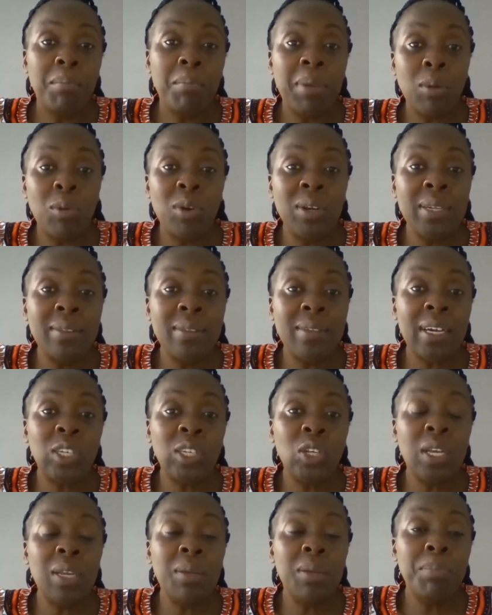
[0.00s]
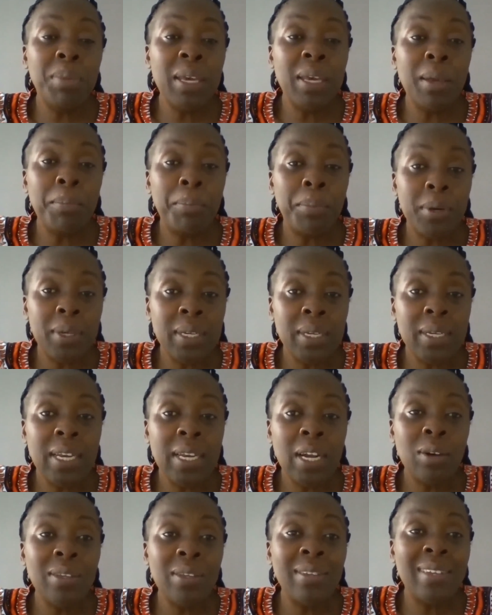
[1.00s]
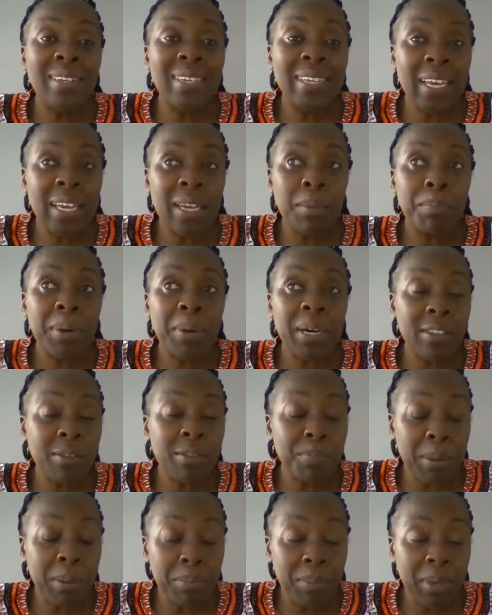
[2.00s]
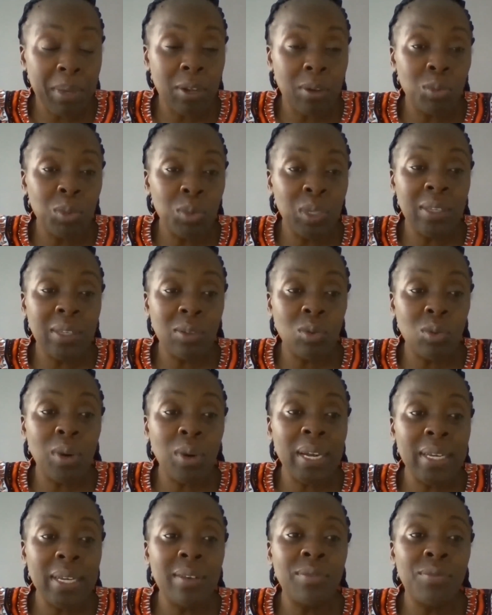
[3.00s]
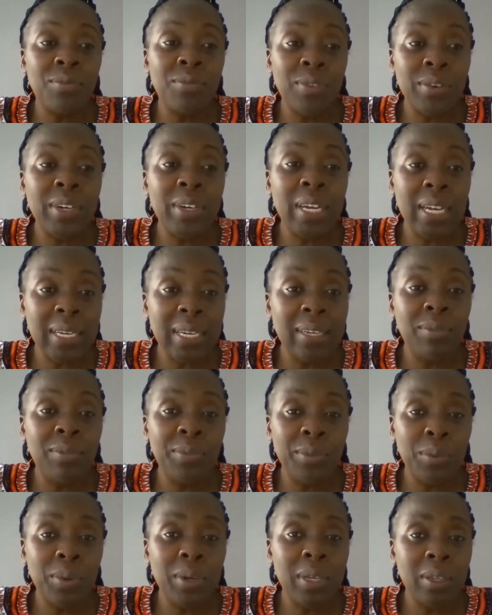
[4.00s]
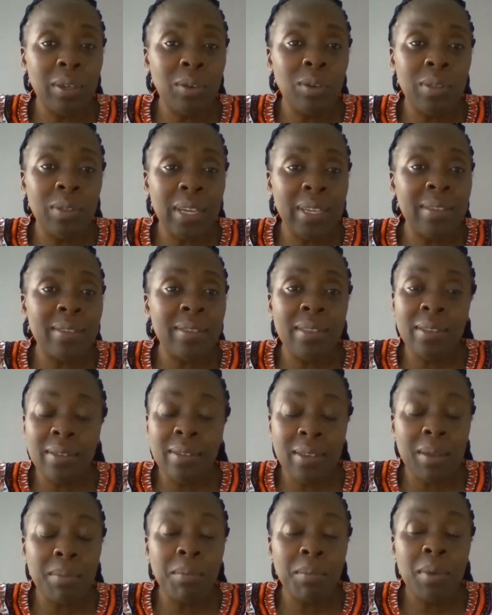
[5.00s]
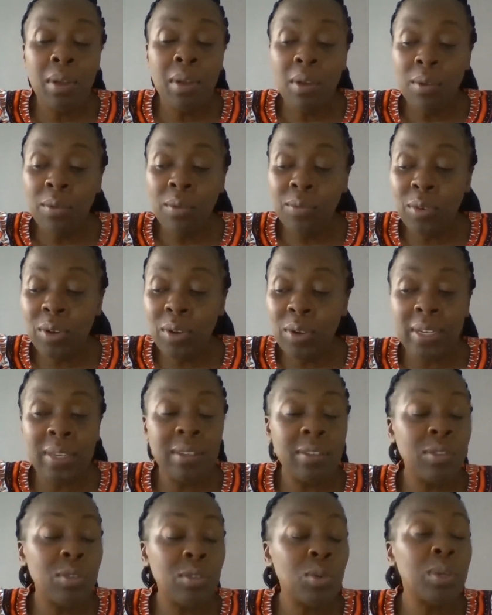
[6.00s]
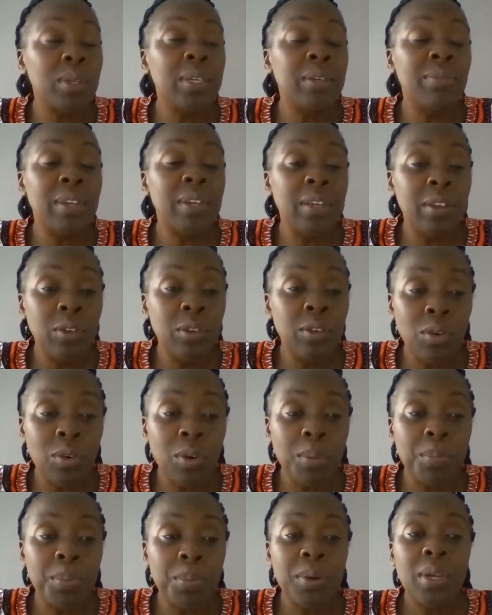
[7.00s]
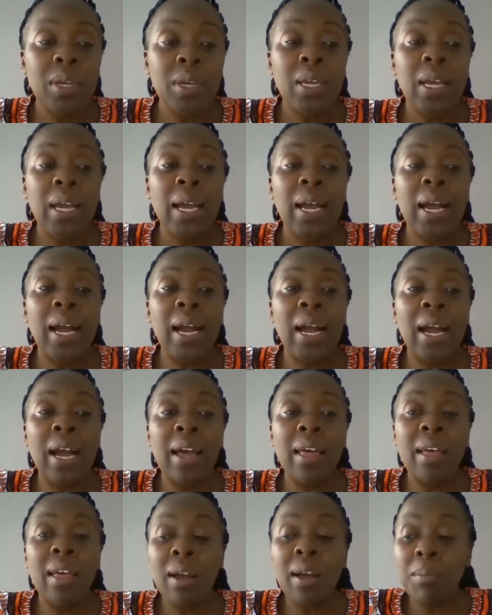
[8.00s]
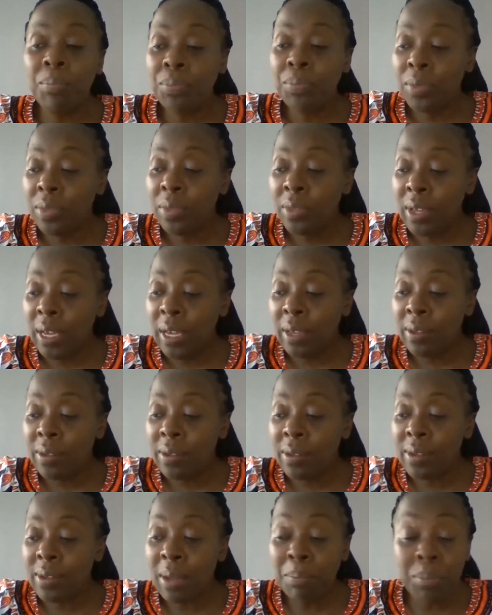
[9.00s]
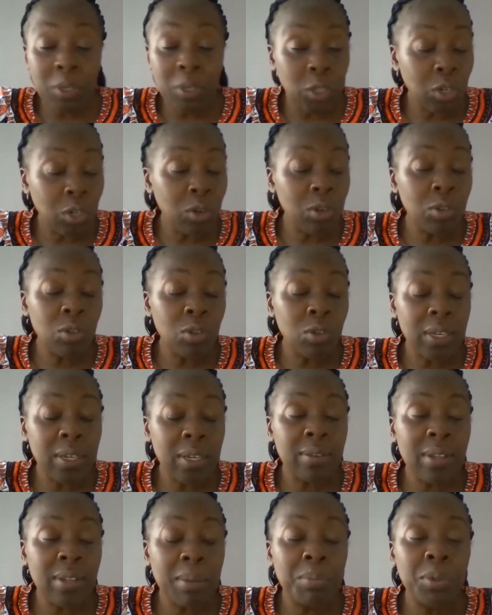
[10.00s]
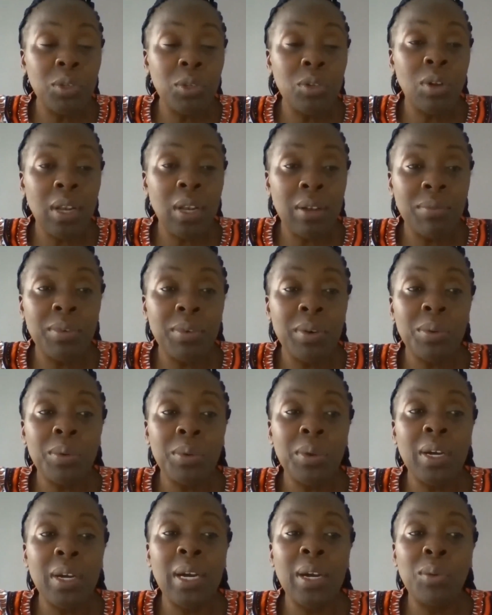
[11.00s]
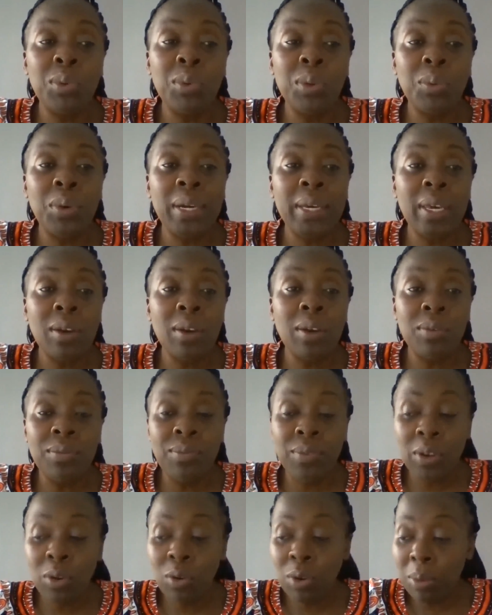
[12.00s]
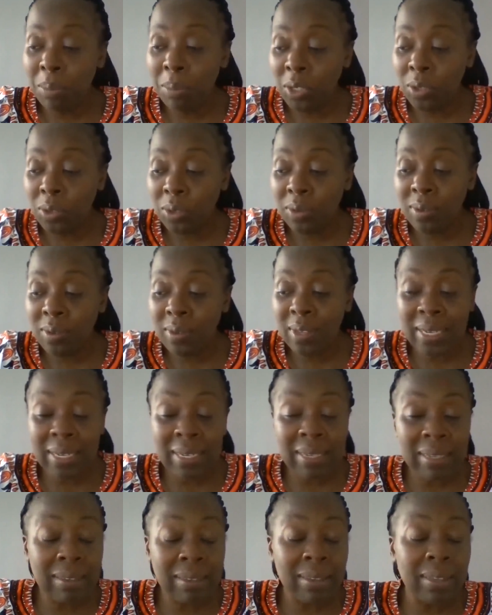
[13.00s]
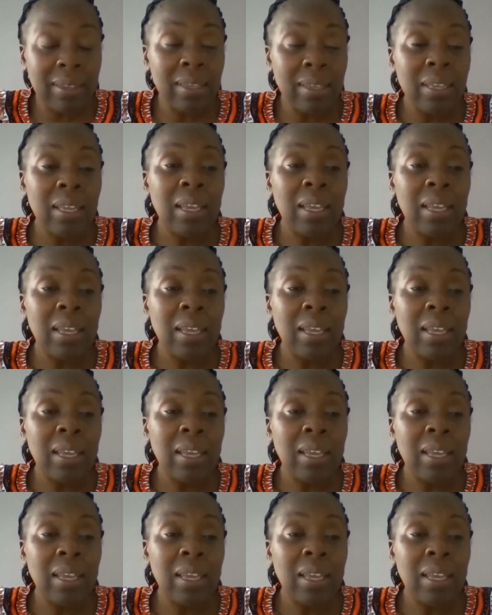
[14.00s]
But what is actually being imported now is 10 parts per million, which is quite very clean fuel. That's the same fuel that is sold even in Europe. The sub-region also, at a sub-regional level, we're working on vehicle emission standards.